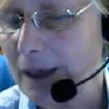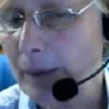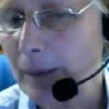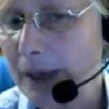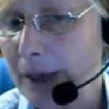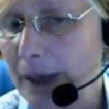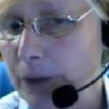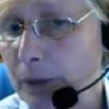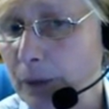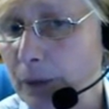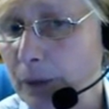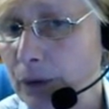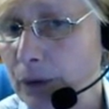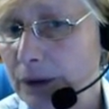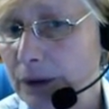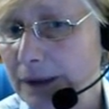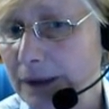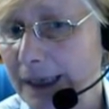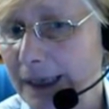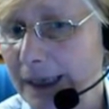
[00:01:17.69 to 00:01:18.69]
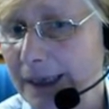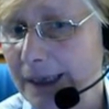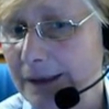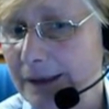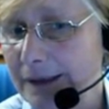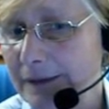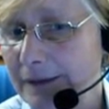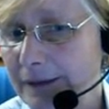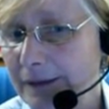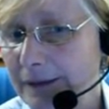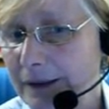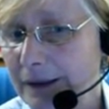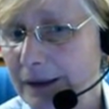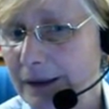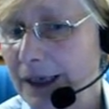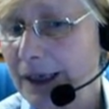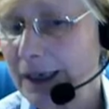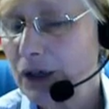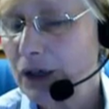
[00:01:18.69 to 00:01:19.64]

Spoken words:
about the portal is that